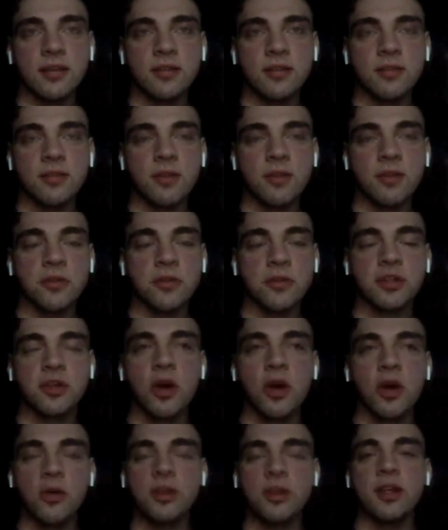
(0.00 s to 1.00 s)
most
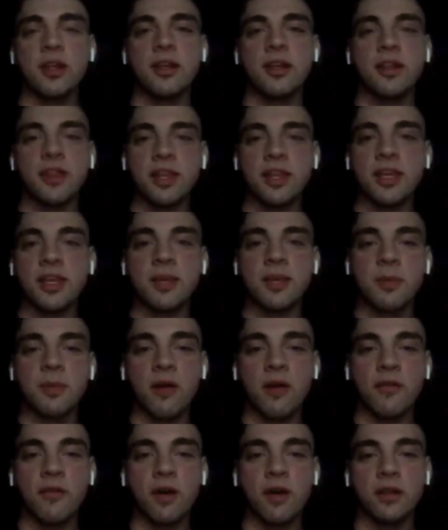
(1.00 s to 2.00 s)
goated theme
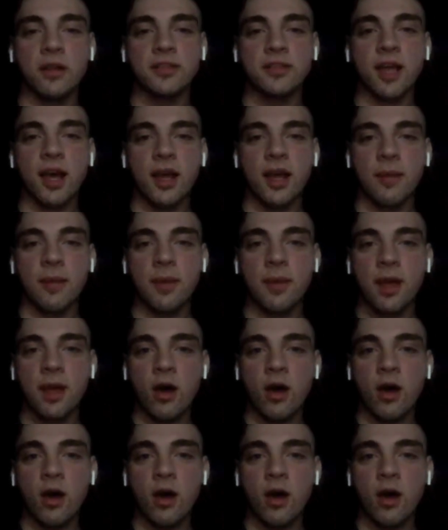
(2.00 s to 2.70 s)
of all time.